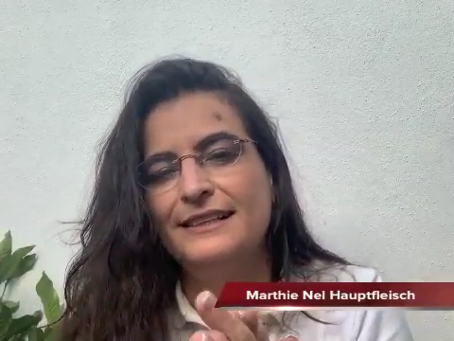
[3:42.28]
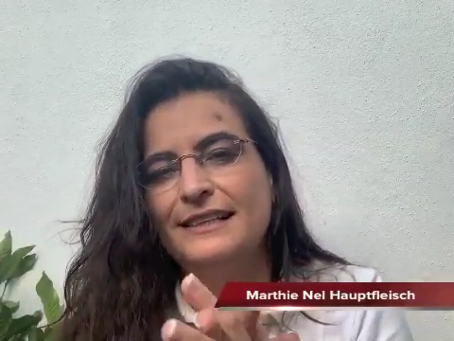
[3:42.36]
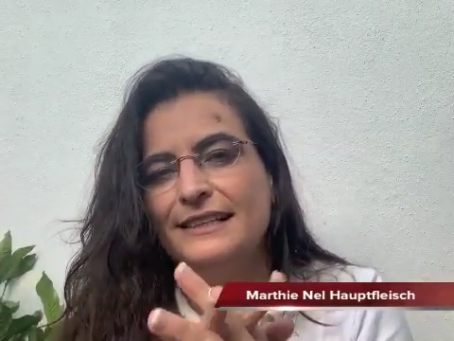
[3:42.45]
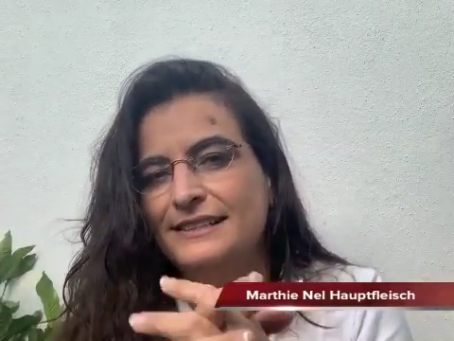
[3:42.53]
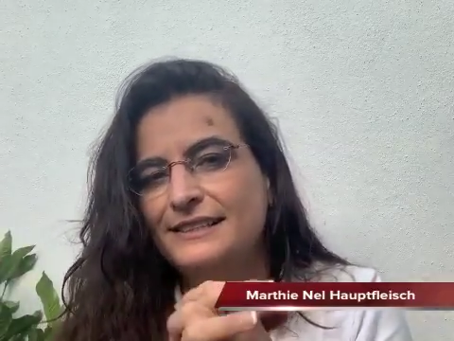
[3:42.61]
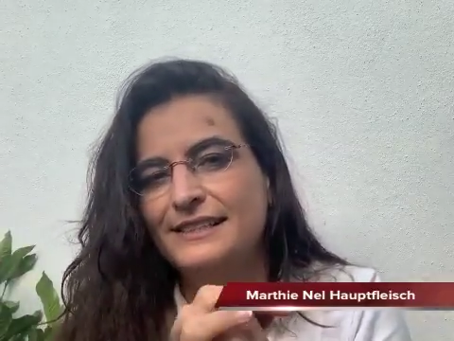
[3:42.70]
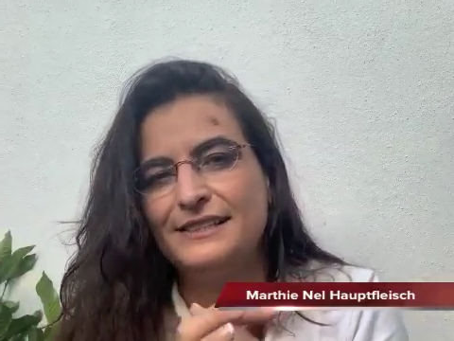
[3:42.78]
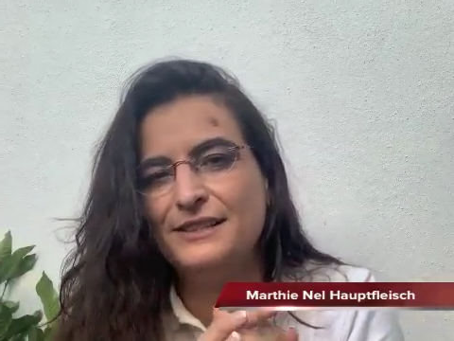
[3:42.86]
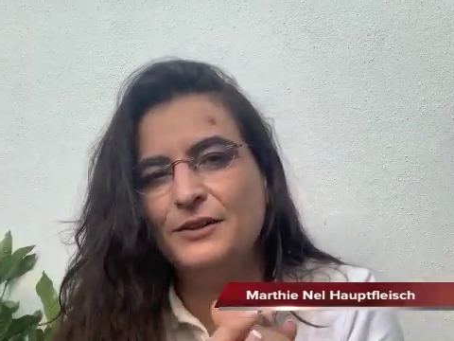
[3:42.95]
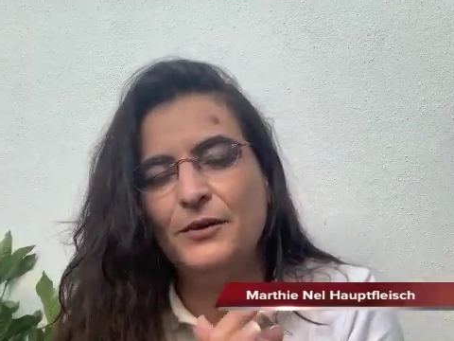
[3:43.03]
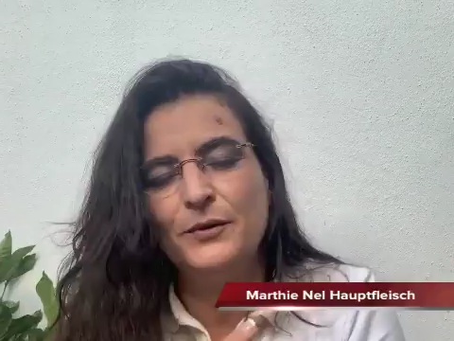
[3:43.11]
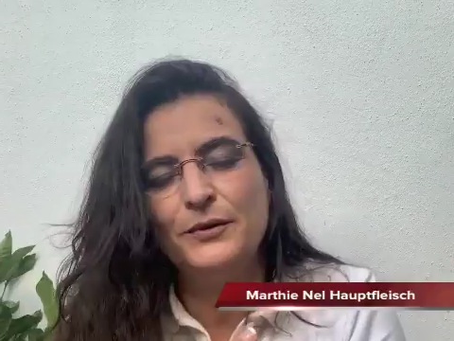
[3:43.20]
it's just a
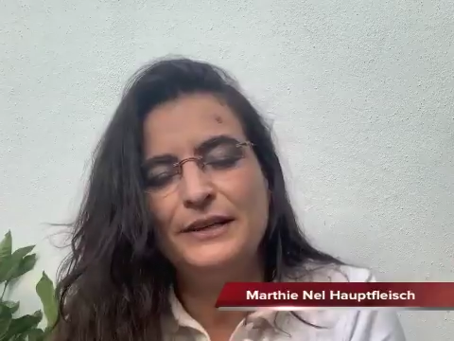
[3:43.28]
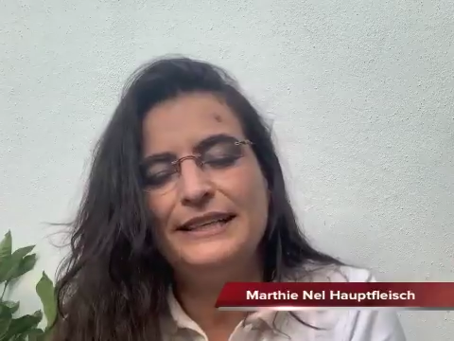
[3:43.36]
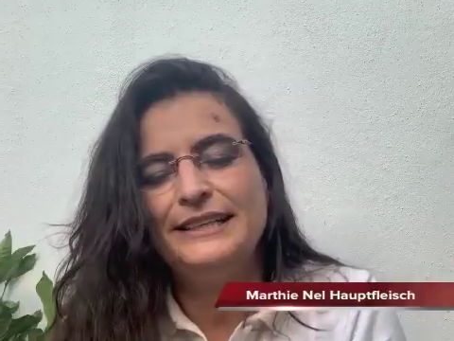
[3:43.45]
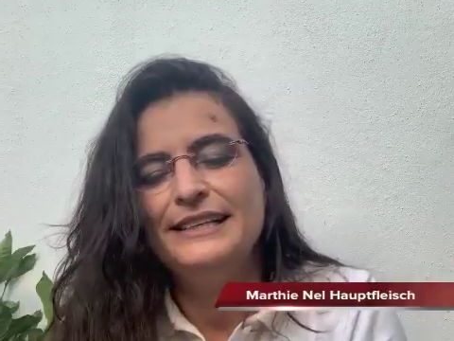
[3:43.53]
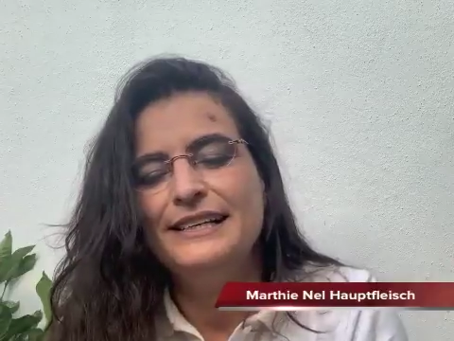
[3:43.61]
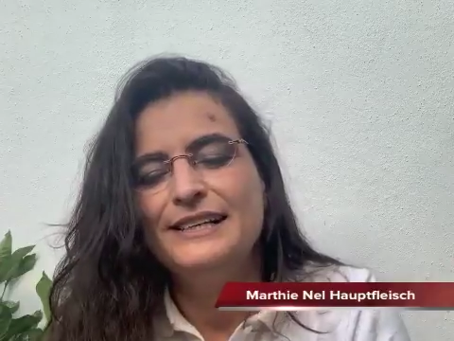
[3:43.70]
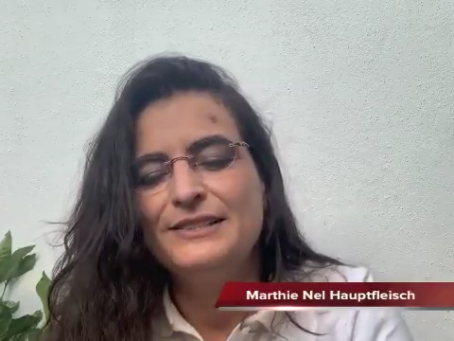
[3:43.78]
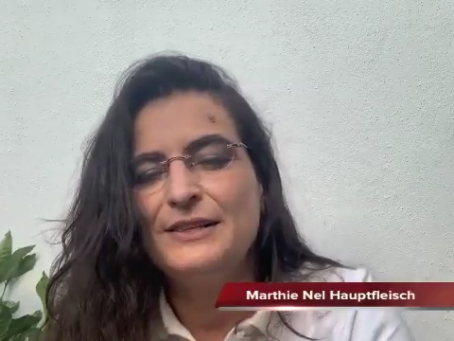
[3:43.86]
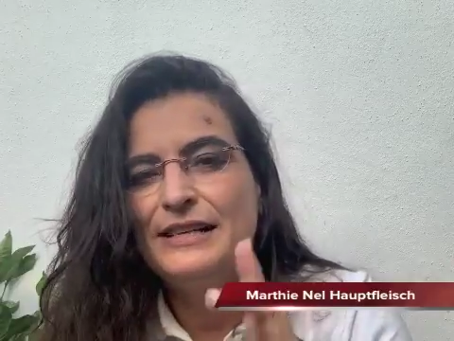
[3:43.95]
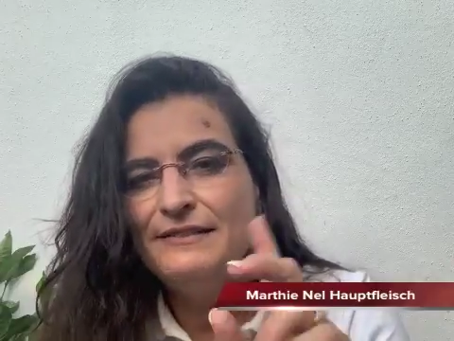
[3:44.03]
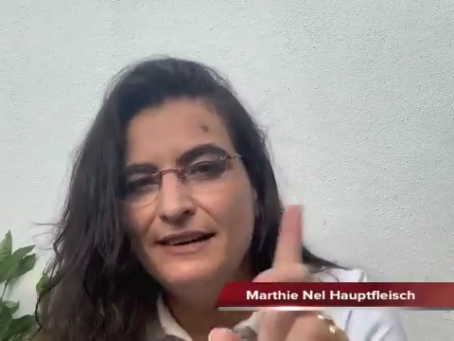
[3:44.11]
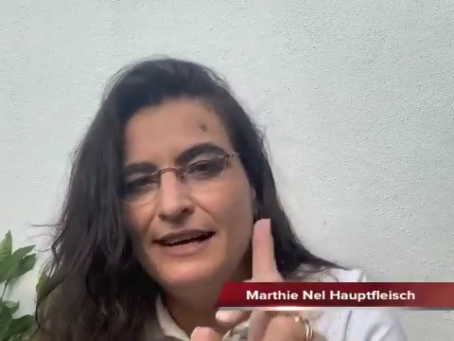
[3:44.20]
donkey. So
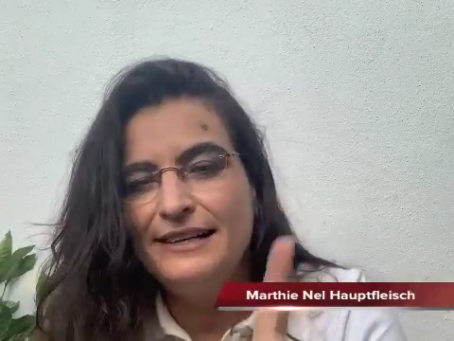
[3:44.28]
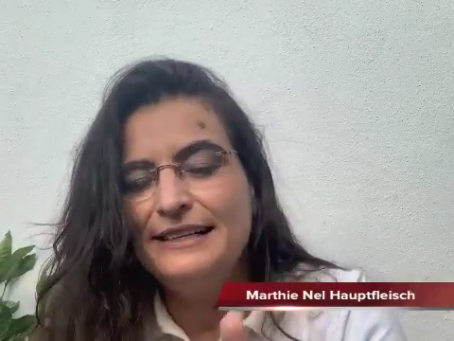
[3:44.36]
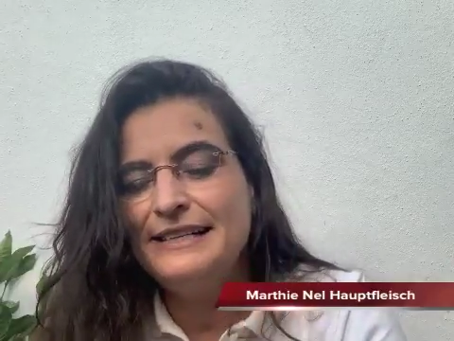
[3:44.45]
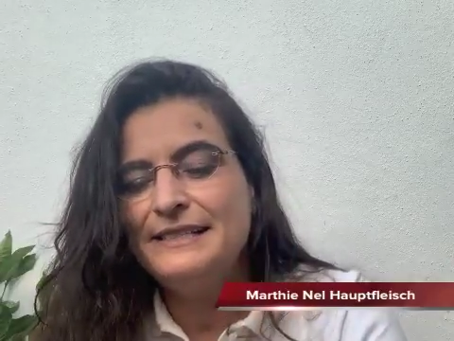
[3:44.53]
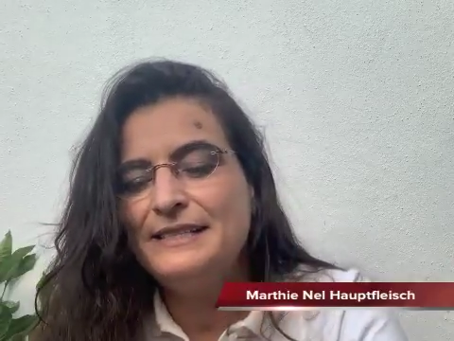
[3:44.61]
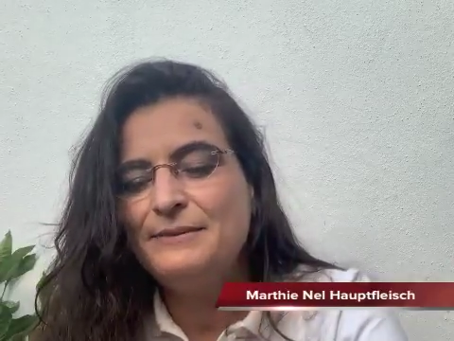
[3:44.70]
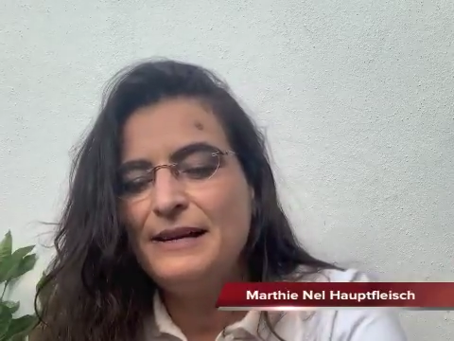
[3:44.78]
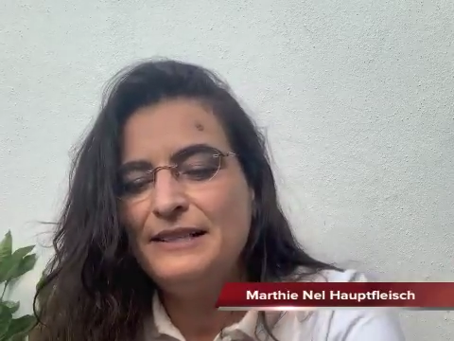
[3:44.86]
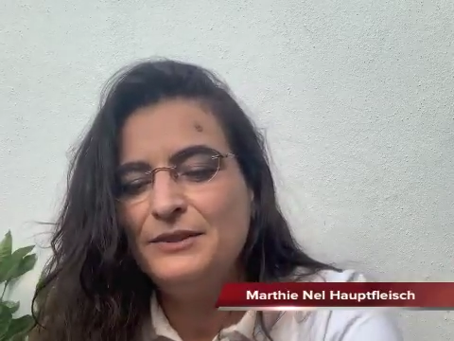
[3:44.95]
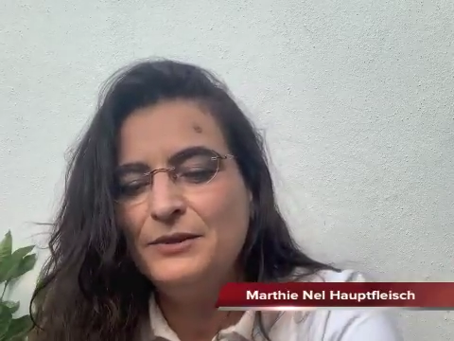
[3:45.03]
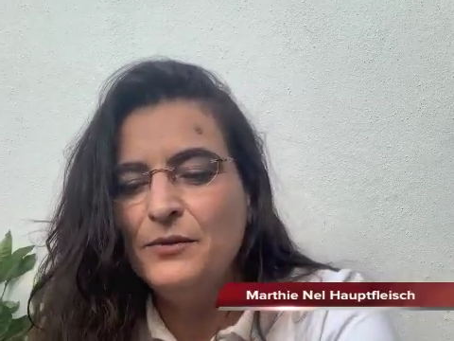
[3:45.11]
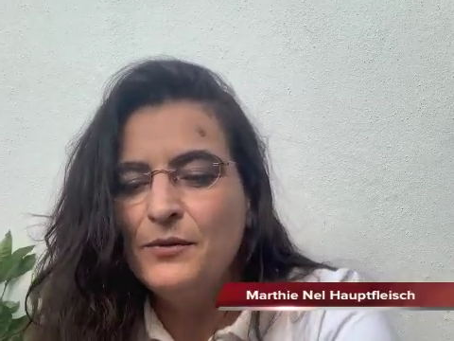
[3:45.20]
never underestimate
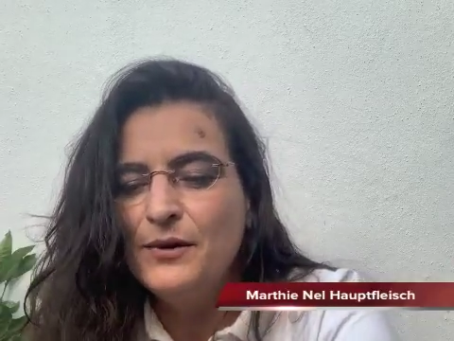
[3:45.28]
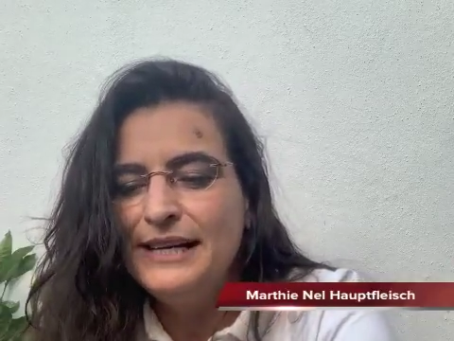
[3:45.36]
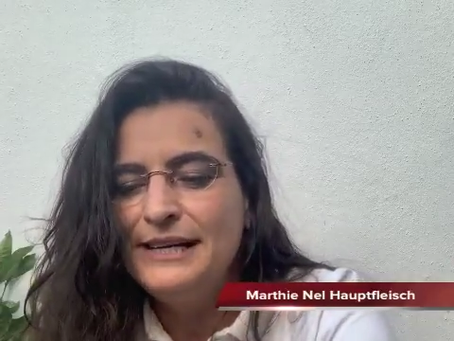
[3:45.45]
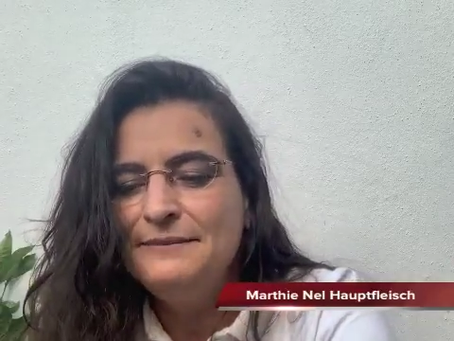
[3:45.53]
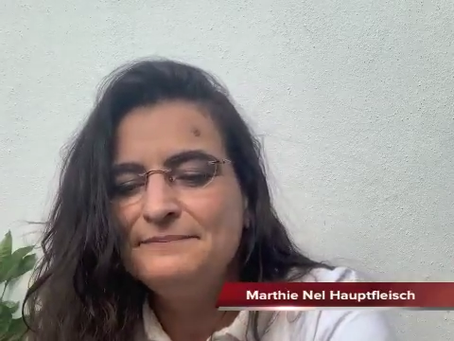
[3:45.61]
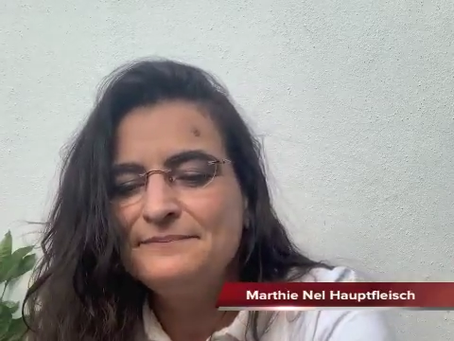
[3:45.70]
a donkey.